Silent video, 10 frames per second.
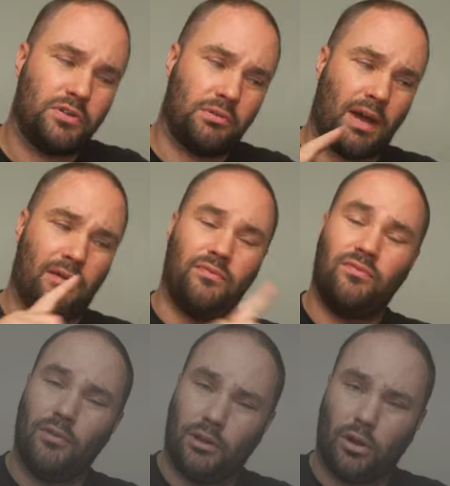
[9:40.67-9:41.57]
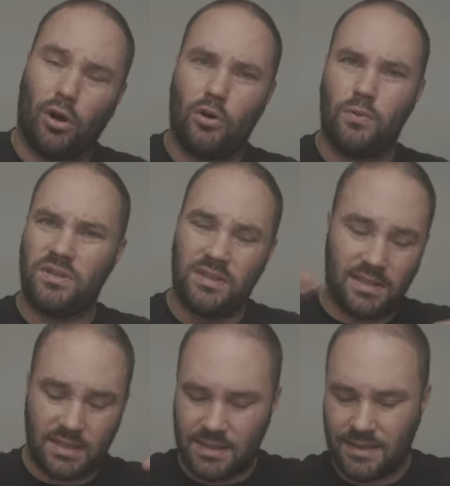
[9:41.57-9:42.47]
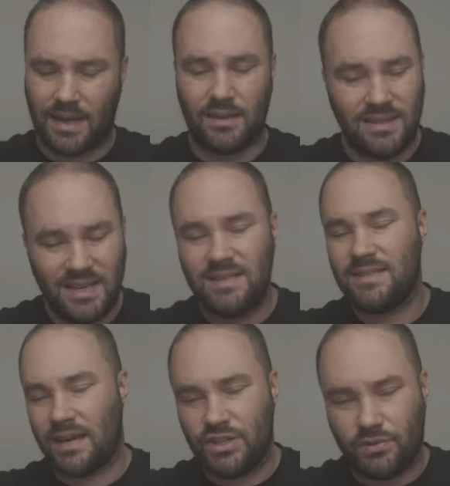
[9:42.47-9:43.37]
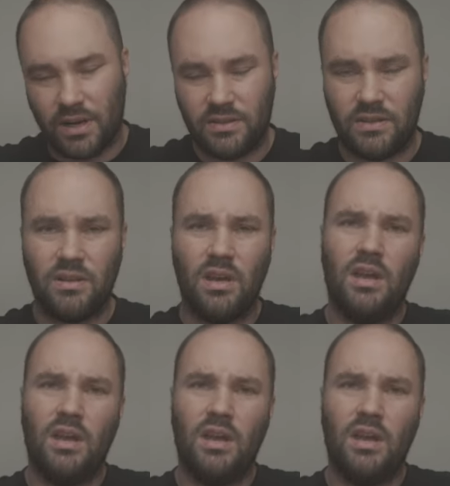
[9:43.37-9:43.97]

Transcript: You have log, which is just desaturated